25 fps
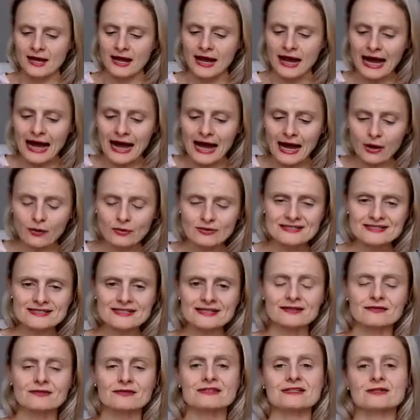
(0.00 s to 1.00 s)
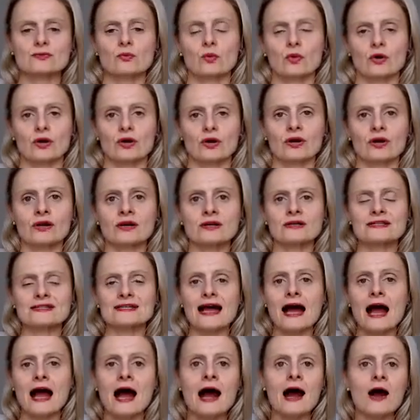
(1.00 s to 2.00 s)
how sales works,
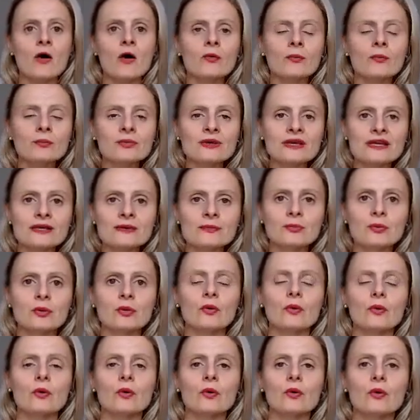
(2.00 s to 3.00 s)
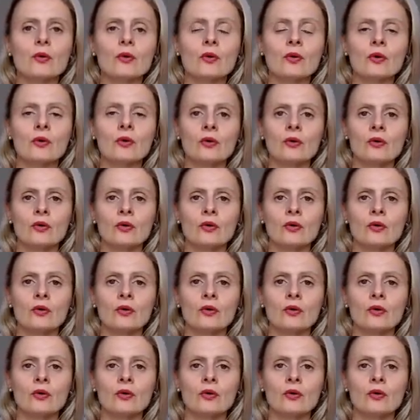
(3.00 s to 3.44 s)
how people,